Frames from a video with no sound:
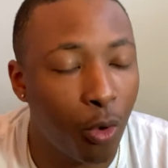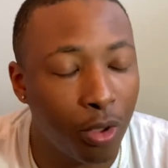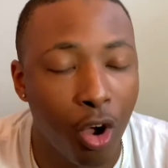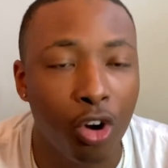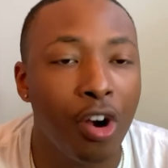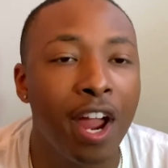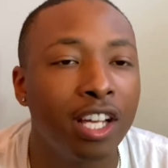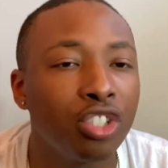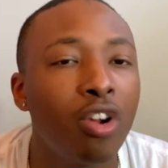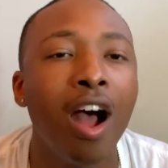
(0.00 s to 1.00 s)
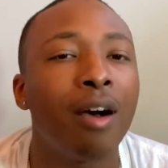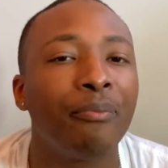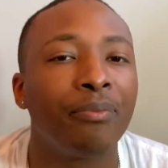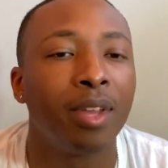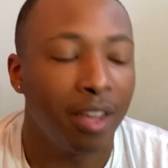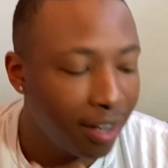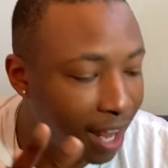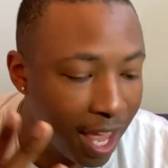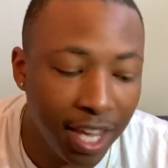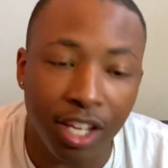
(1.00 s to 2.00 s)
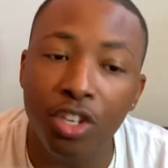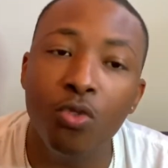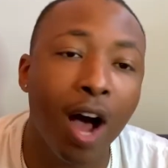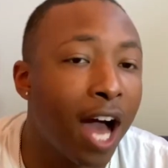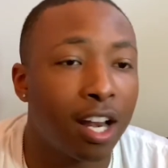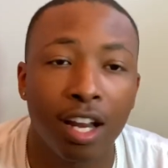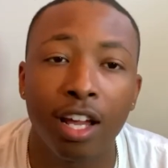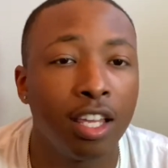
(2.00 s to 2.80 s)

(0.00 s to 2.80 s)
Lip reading: When your grades drop, they get you out of there.